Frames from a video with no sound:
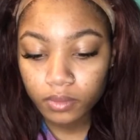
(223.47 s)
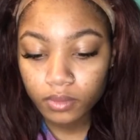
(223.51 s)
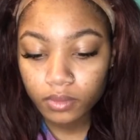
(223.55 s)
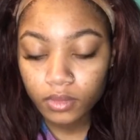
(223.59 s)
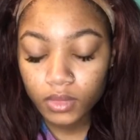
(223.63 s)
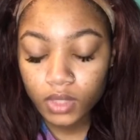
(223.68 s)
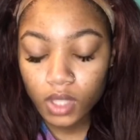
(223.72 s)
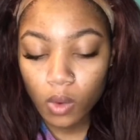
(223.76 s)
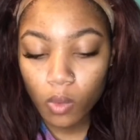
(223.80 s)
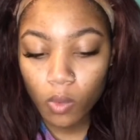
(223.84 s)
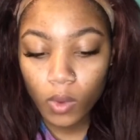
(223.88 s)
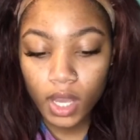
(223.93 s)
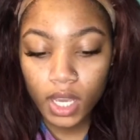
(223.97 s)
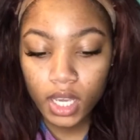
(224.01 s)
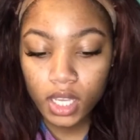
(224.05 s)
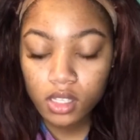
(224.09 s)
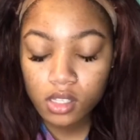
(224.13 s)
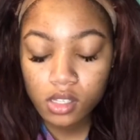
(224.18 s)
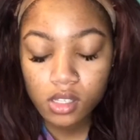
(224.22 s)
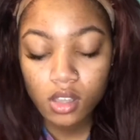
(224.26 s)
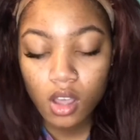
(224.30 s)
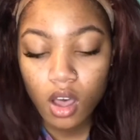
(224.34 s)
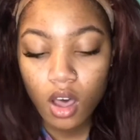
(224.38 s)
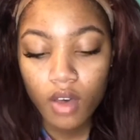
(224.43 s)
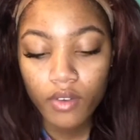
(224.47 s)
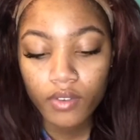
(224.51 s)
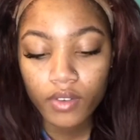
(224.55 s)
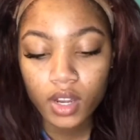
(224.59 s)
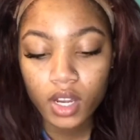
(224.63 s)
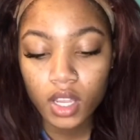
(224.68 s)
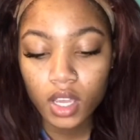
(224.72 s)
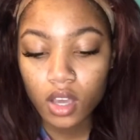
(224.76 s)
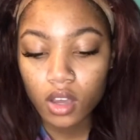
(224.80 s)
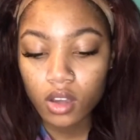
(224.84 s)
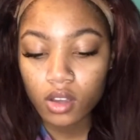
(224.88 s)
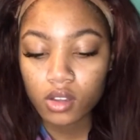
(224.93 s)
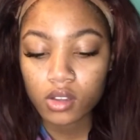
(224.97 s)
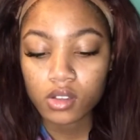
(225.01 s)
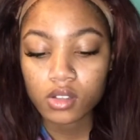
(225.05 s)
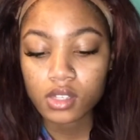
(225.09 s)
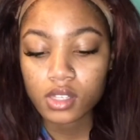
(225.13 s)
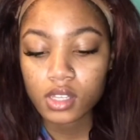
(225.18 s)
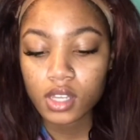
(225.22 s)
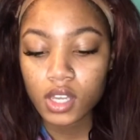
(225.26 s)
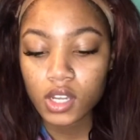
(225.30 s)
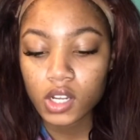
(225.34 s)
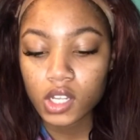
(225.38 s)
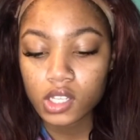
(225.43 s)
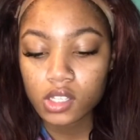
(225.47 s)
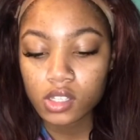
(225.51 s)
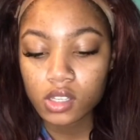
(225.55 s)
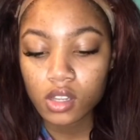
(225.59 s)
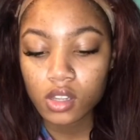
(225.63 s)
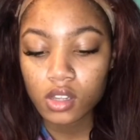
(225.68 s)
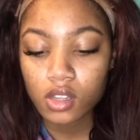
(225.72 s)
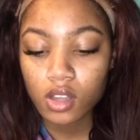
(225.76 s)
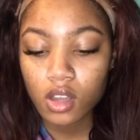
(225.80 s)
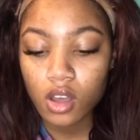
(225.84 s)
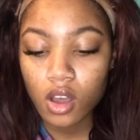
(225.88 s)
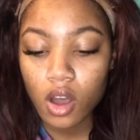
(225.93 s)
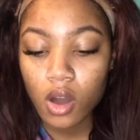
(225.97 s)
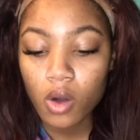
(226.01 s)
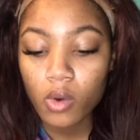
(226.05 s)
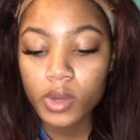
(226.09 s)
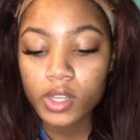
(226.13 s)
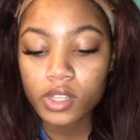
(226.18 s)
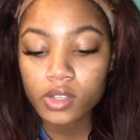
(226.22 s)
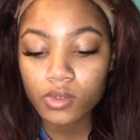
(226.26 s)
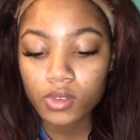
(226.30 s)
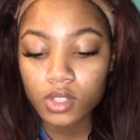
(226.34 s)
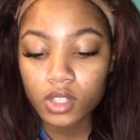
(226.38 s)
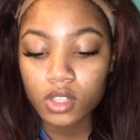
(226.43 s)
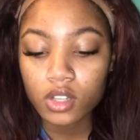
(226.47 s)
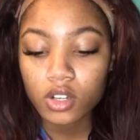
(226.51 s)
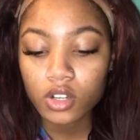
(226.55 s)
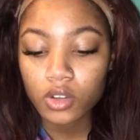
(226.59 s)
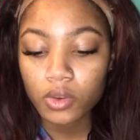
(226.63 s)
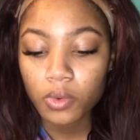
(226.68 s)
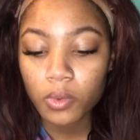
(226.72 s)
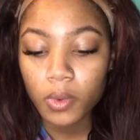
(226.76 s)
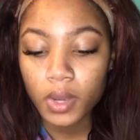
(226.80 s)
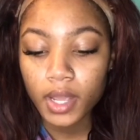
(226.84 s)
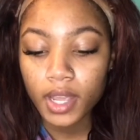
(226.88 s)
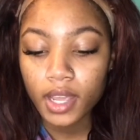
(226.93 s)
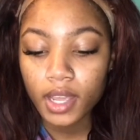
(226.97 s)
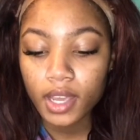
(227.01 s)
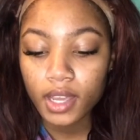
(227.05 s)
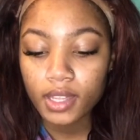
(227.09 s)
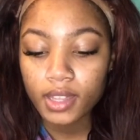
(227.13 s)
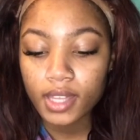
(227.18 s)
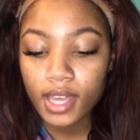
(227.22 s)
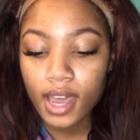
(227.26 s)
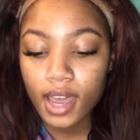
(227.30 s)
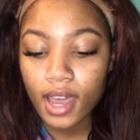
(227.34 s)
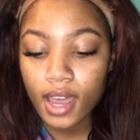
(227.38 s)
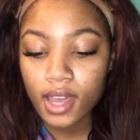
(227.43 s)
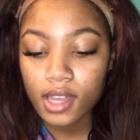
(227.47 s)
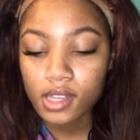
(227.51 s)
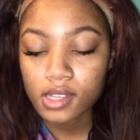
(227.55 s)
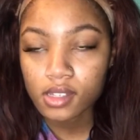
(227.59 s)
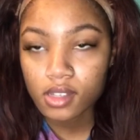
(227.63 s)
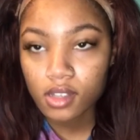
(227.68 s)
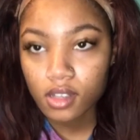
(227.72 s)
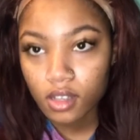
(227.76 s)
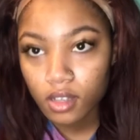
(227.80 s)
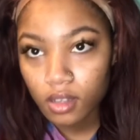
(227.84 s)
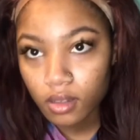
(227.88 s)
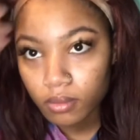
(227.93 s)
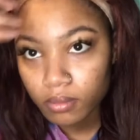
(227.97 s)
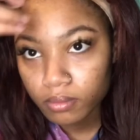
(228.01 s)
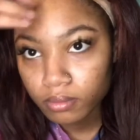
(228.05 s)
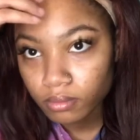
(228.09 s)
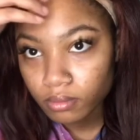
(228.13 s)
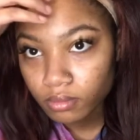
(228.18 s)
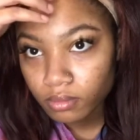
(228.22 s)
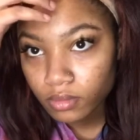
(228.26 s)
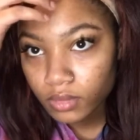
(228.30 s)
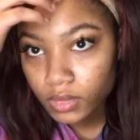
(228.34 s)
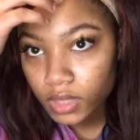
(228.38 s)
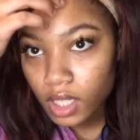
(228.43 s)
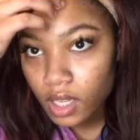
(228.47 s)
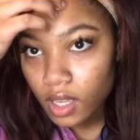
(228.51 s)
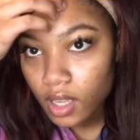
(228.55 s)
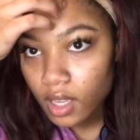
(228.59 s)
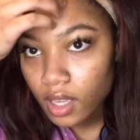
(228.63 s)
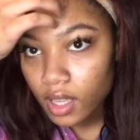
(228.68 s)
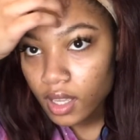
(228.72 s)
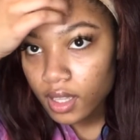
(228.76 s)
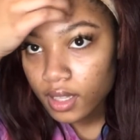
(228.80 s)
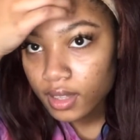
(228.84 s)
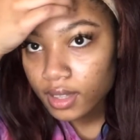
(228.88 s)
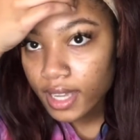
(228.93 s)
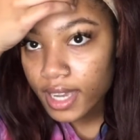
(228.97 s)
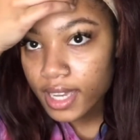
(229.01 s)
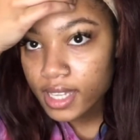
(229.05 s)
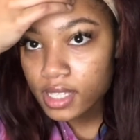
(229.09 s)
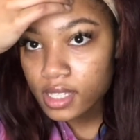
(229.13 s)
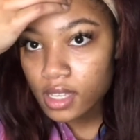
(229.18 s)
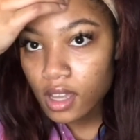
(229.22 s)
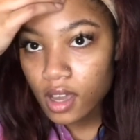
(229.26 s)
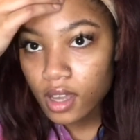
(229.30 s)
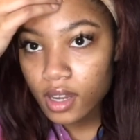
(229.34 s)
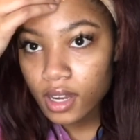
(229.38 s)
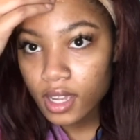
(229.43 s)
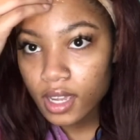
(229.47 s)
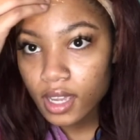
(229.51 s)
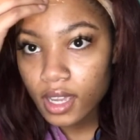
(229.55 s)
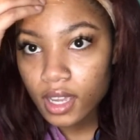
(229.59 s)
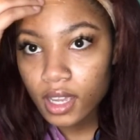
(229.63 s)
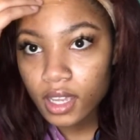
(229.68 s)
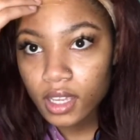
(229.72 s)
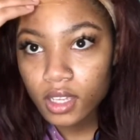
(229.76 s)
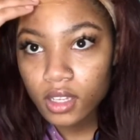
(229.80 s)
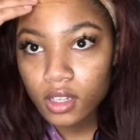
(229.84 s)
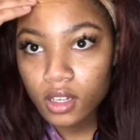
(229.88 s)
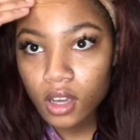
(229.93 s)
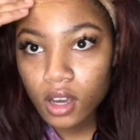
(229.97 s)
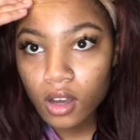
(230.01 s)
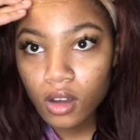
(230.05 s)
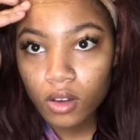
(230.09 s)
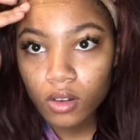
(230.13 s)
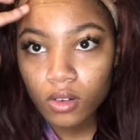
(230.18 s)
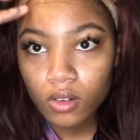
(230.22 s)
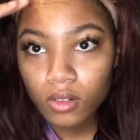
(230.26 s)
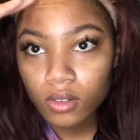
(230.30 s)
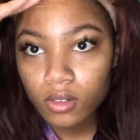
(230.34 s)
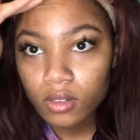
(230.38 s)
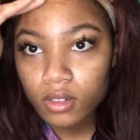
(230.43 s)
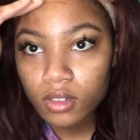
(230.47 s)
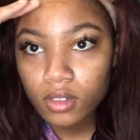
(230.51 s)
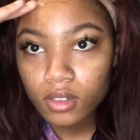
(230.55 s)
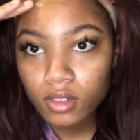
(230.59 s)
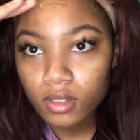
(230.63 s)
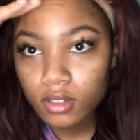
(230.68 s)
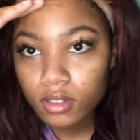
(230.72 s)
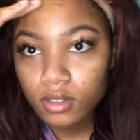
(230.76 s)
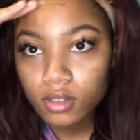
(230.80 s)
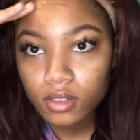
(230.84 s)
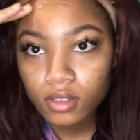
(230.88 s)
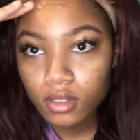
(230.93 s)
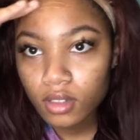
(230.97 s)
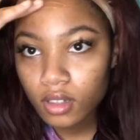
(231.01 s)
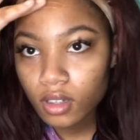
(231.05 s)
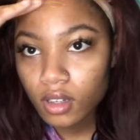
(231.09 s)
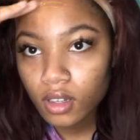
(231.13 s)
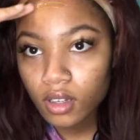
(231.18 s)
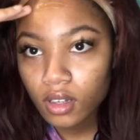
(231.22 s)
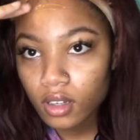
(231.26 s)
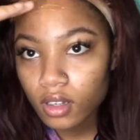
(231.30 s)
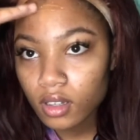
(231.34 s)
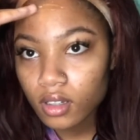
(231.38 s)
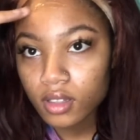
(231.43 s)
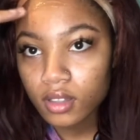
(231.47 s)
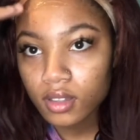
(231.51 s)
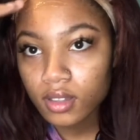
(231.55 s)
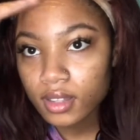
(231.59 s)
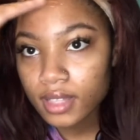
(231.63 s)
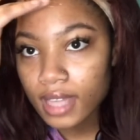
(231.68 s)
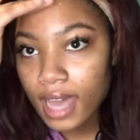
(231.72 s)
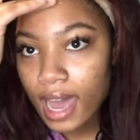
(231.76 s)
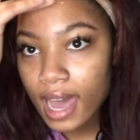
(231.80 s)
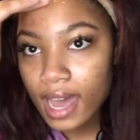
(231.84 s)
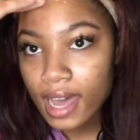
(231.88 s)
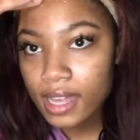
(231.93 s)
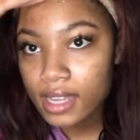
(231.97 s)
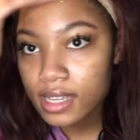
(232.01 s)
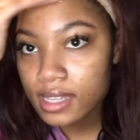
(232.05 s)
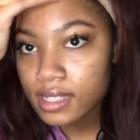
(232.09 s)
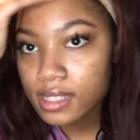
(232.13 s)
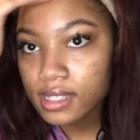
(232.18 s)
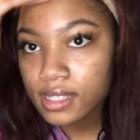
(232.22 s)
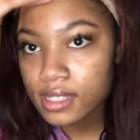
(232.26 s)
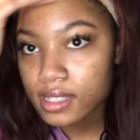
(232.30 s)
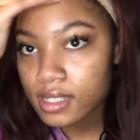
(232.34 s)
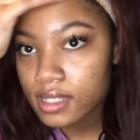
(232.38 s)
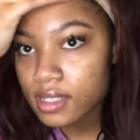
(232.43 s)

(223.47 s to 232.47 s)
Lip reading: wig install videos, and it's always with a new wig that has lace on it, and you know, that's